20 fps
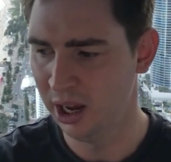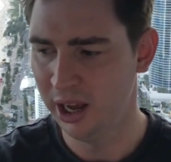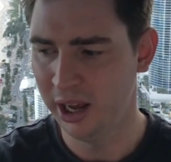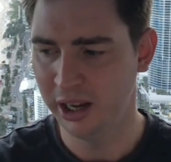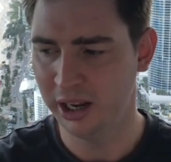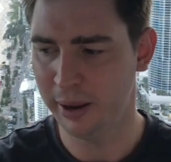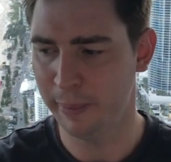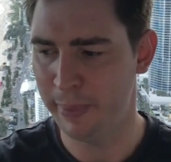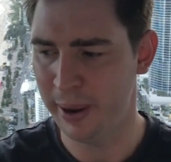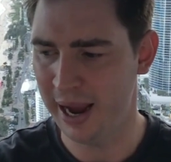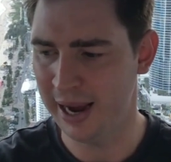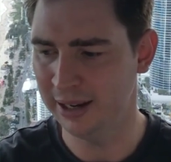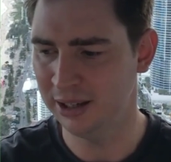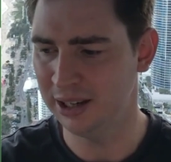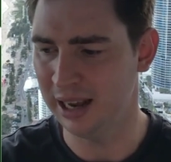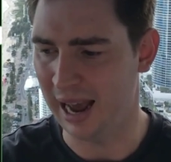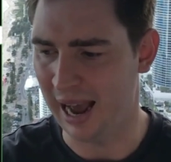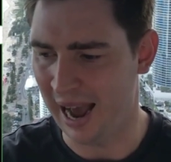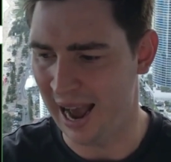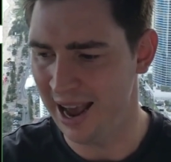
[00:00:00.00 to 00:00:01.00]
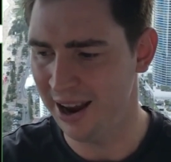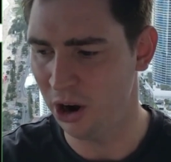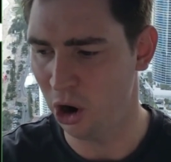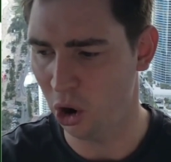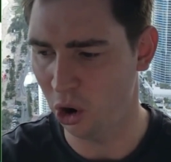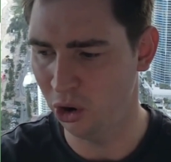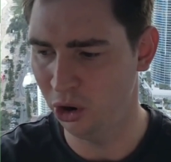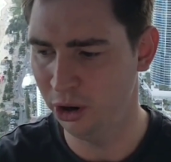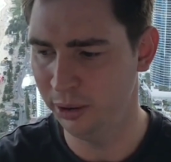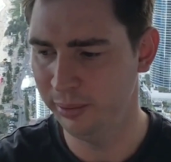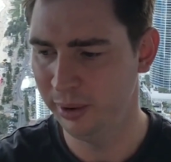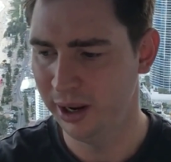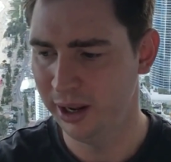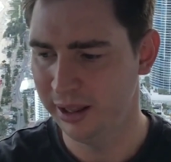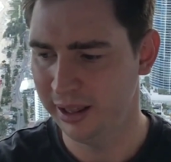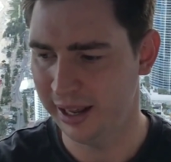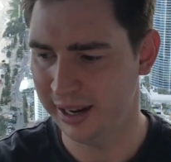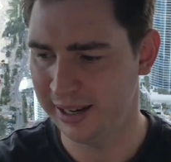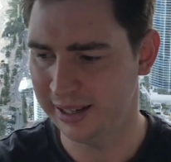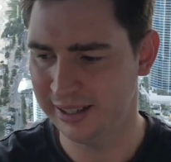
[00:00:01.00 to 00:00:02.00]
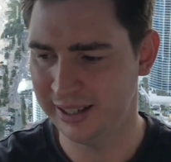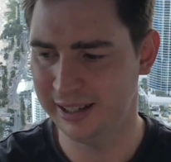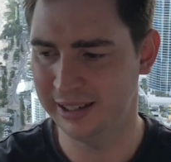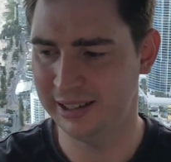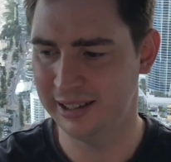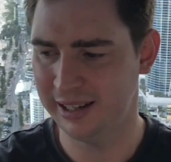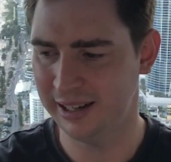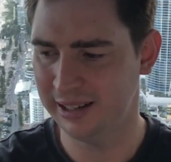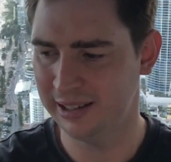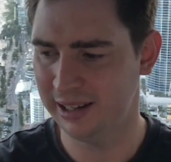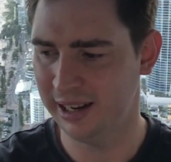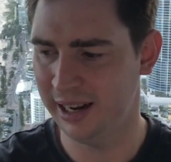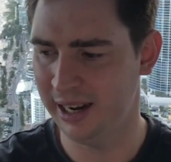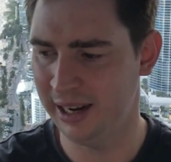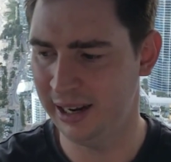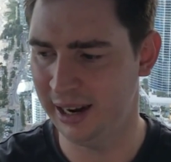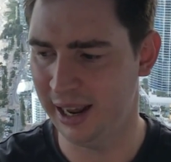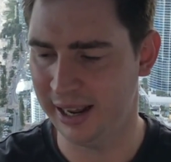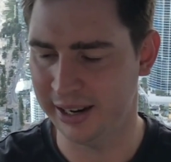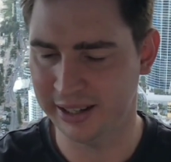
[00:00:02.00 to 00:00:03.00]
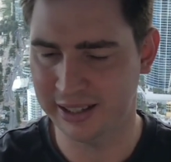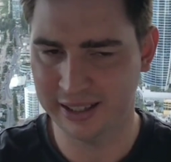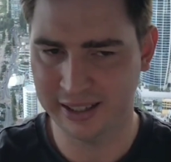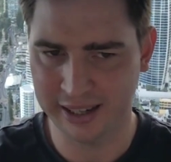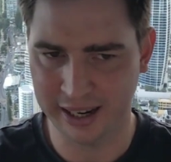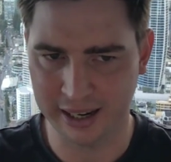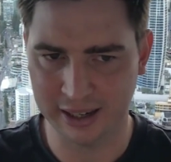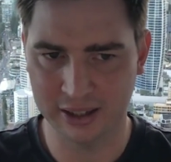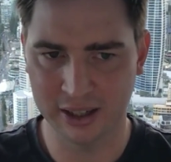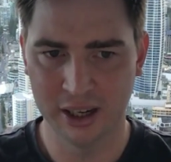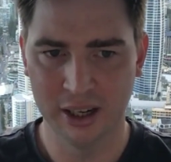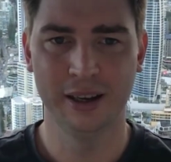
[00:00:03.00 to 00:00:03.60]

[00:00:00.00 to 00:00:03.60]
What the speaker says: Compared to at home, they conceded 16 and 6.